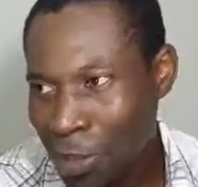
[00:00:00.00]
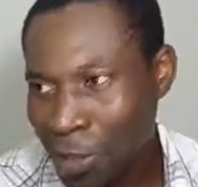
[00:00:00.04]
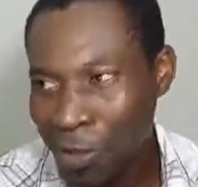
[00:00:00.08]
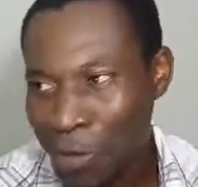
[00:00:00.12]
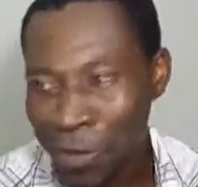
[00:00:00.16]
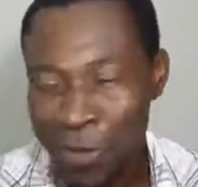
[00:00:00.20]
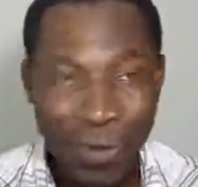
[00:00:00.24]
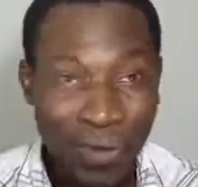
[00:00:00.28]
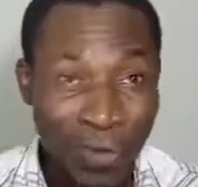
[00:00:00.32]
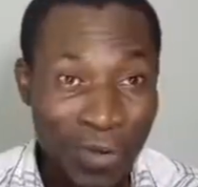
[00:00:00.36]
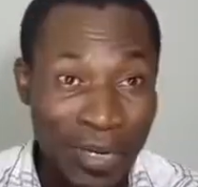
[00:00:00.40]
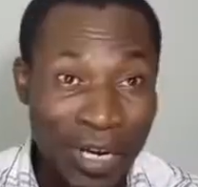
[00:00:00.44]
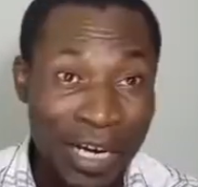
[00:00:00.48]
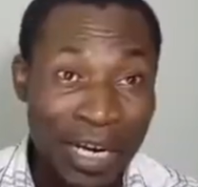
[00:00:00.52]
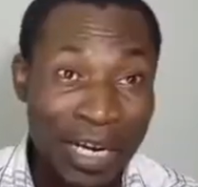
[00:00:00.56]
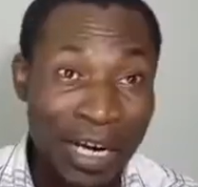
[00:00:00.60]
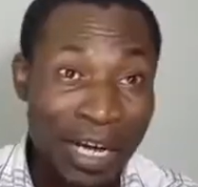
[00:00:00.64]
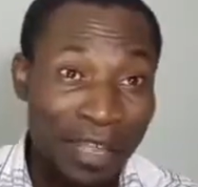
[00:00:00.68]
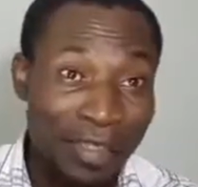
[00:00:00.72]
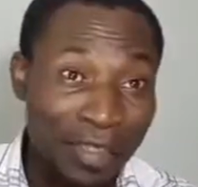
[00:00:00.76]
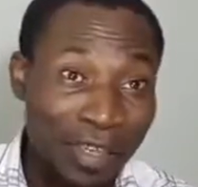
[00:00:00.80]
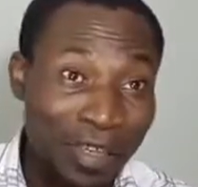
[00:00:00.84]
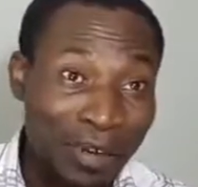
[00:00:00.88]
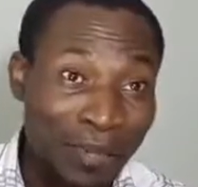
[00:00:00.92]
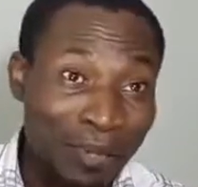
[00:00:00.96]
We are
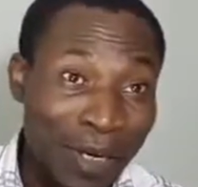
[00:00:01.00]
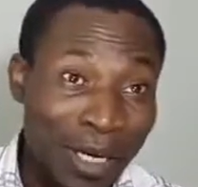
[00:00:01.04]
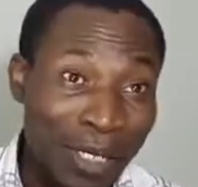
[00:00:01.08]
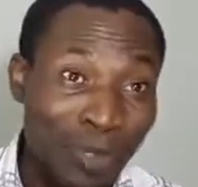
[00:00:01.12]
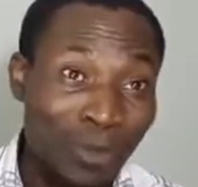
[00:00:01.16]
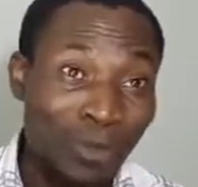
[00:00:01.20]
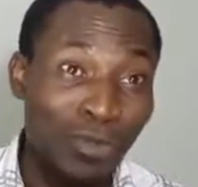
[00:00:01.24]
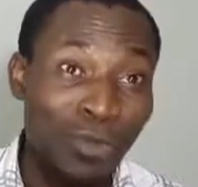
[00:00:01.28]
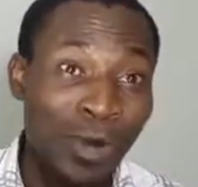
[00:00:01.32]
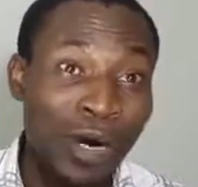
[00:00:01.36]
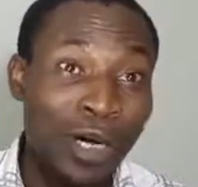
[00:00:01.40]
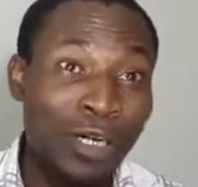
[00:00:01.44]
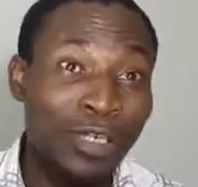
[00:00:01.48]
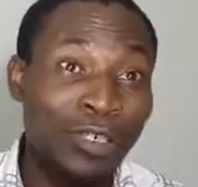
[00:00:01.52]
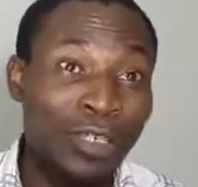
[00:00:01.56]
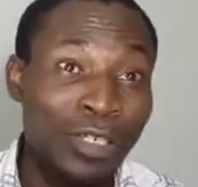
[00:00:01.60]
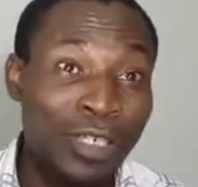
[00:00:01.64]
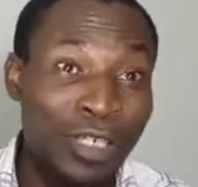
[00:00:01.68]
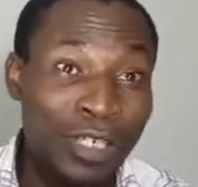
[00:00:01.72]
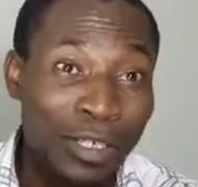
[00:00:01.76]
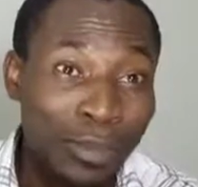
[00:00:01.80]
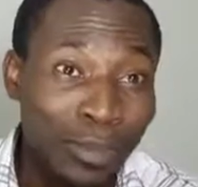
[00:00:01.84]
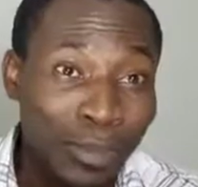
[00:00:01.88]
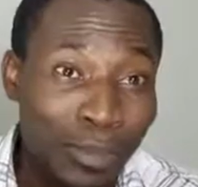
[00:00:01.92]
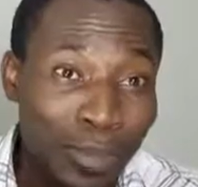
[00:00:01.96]
nothing but what
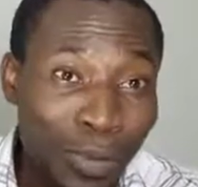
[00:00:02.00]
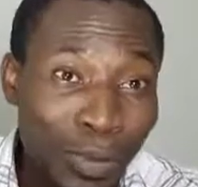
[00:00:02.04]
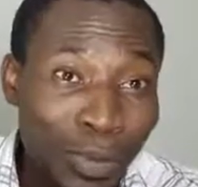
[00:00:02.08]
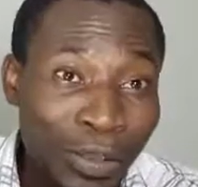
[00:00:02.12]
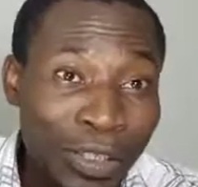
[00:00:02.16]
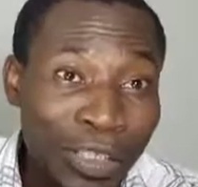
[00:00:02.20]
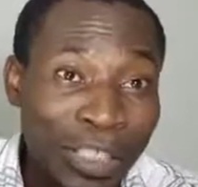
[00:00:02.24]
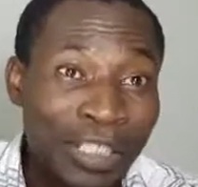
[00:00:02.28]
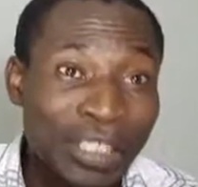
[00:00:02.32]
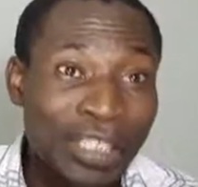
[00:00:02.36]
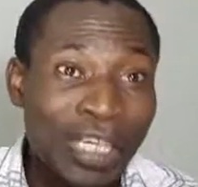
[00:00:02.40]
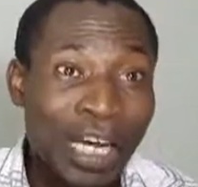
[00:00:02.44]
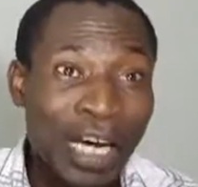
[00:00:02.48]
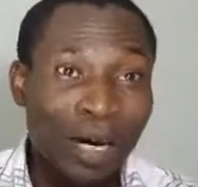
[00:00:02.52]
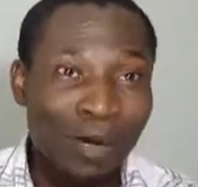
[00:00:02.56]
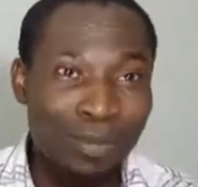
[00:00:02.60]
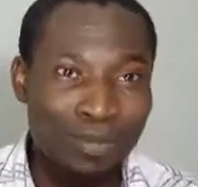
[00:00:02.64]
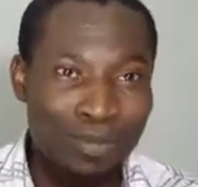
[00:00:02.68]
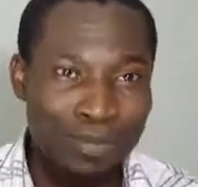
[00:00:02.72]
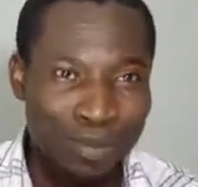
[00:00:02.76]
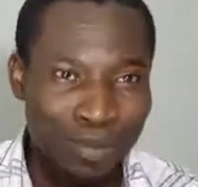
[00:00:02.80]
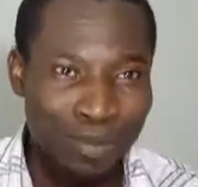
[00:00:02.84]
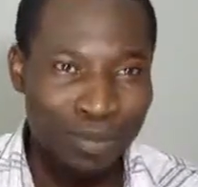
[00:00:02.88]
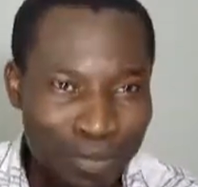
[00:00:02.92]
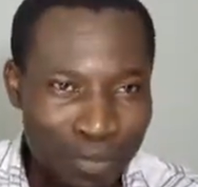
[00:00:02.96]
brought us up.
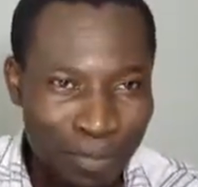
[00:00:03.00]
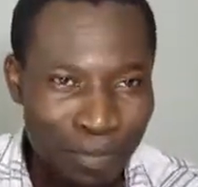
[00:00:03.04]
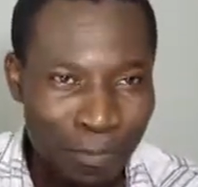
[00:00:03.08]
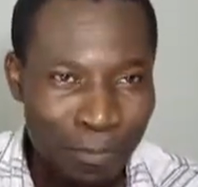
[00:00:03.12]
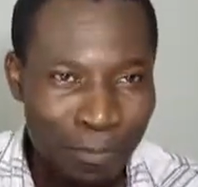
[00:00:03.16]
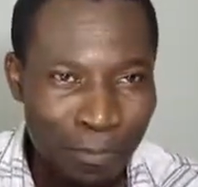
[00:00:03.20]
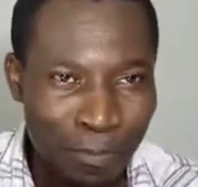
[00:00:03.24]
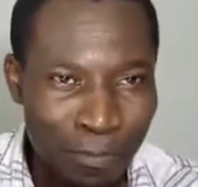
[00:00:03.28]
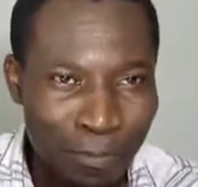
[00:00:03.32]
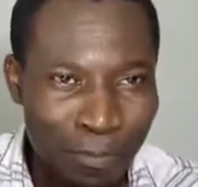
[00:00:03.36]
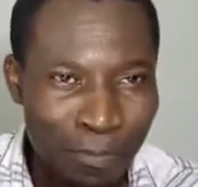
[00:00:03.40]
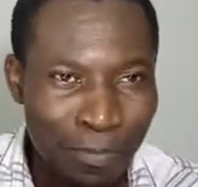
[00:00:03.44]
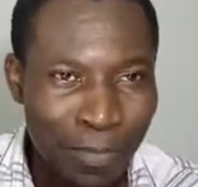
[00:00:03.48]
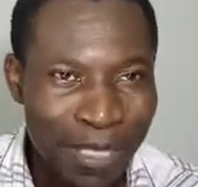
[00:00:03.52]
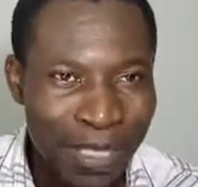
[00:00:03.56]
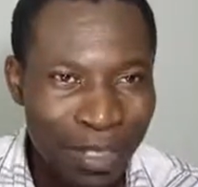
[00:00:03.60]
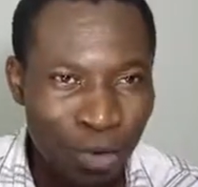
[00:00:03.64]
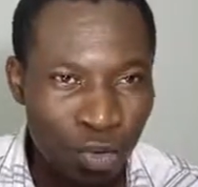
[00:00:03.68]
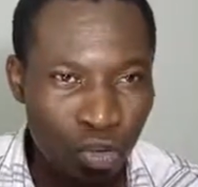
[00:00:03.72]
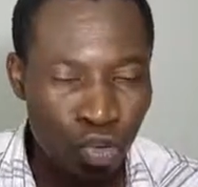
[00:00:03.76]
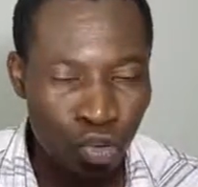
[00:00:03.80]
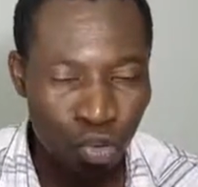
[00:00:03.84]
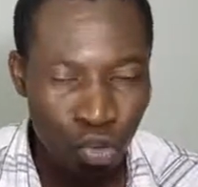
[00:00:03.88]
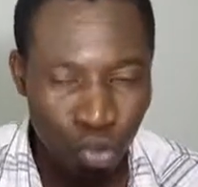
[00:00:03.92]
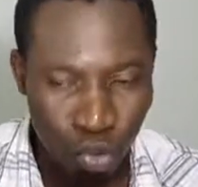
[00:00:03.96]
The
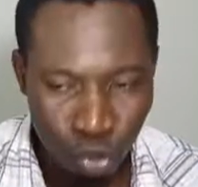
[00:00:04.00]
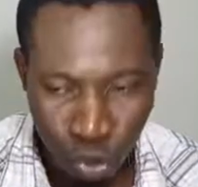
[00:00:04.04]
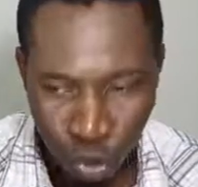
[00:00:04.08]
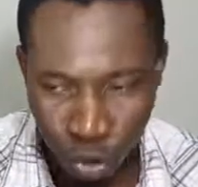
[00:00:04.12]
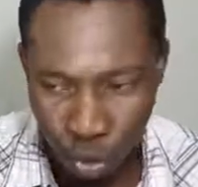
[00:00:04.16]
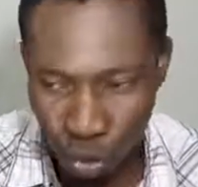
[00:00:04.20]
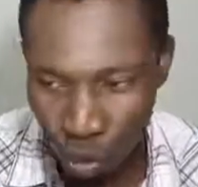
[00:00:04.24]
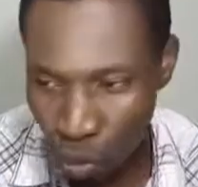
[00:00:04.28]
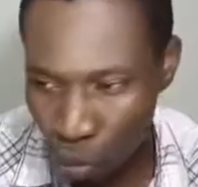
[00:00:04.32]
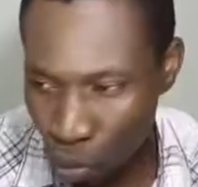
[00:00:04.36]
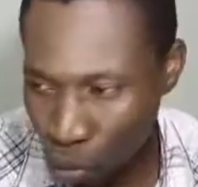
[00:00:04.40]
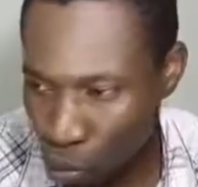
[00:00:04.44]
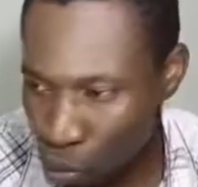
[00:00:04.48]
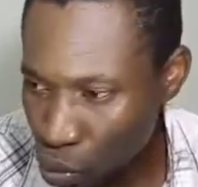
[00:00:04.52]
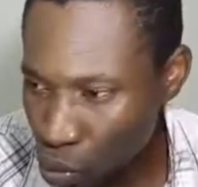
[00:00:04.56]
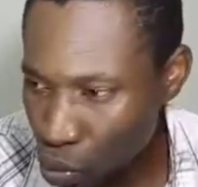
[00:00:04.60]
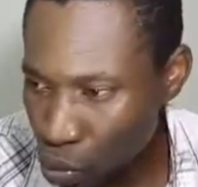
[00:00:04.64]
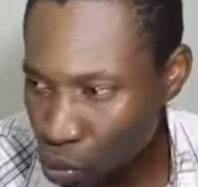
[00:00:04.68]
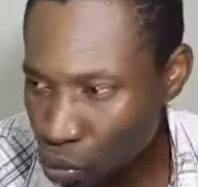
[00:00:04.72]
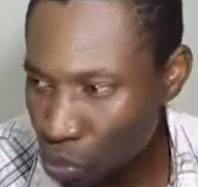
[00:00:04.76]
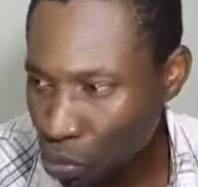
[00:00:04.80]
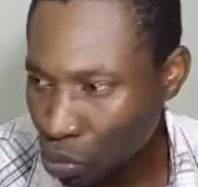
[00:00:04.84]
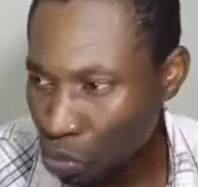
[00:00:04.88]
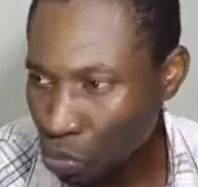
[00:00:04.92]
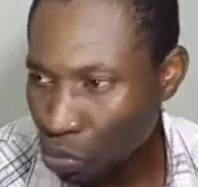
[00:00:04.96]
tools,
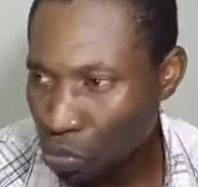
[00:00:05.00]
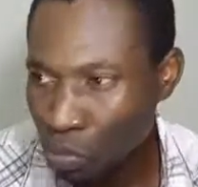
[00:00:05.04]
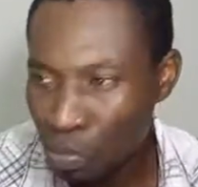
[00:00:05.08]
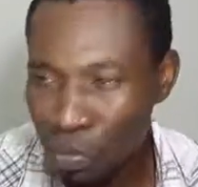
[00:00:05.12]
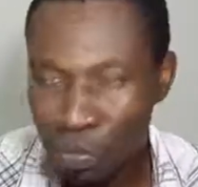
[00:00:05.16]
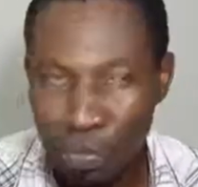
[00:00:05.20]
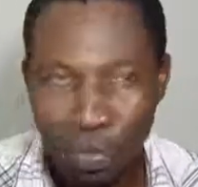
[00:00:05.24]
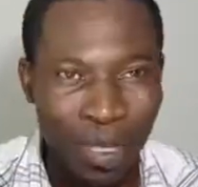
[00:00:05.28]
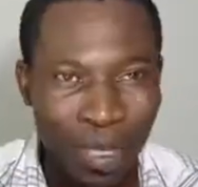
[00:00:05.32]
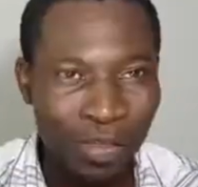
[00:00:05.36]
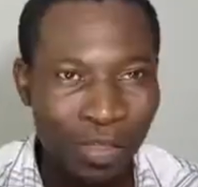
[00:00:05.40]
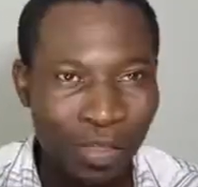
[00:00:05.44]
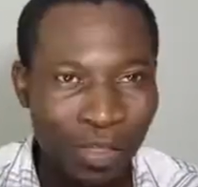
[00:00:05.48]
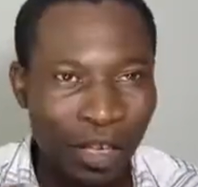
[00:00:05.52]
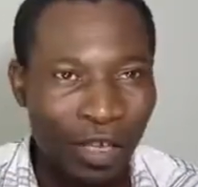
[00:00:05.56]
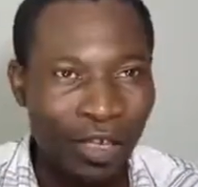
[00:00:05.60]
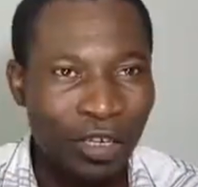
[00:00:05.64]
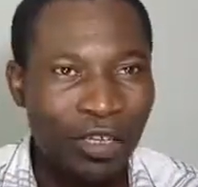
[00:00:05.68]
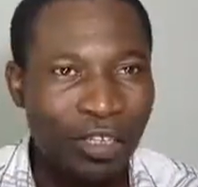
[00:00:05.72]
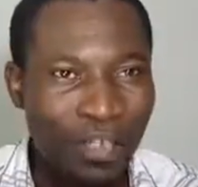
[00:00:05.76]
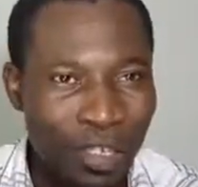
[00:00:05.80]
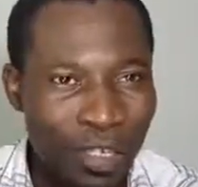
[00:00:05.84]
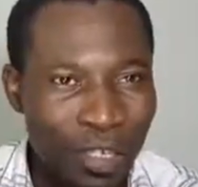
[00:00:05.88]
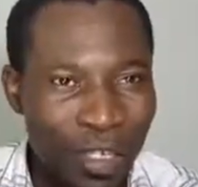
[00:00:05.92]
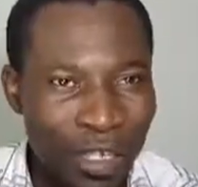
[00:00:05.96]
the
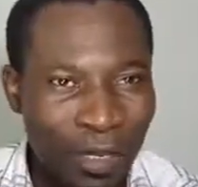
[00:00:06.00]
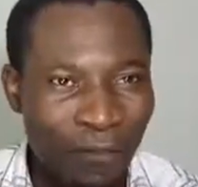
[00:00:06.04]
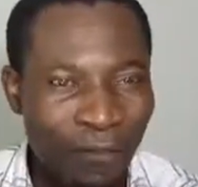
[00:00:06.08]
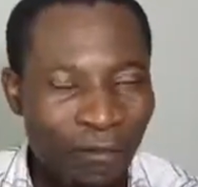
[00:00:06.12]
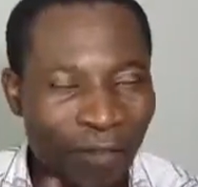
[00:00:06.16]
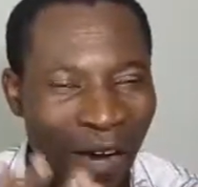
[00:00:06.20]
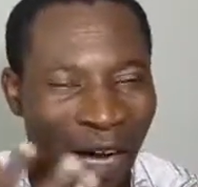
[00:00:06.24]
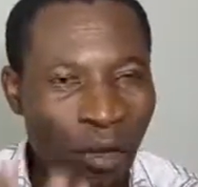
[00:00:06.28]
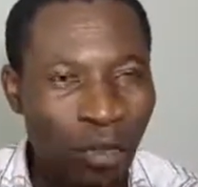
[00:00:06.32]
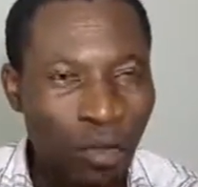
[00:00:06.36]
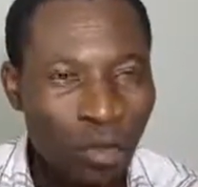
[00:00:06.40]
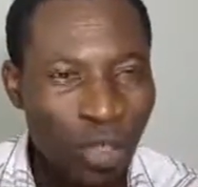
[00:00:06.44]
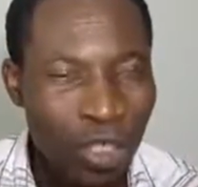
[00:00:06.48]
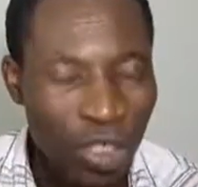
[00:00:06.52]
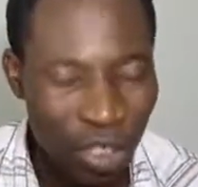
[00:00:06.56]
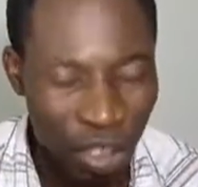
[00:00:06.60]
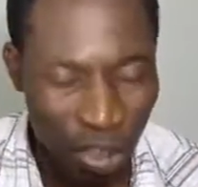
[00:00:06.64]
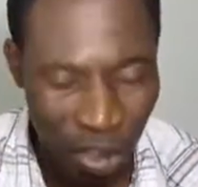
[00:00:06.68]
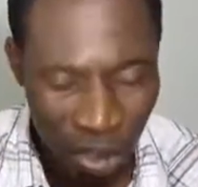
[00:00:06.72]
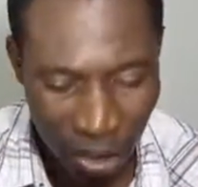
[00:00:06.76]
things, the value system,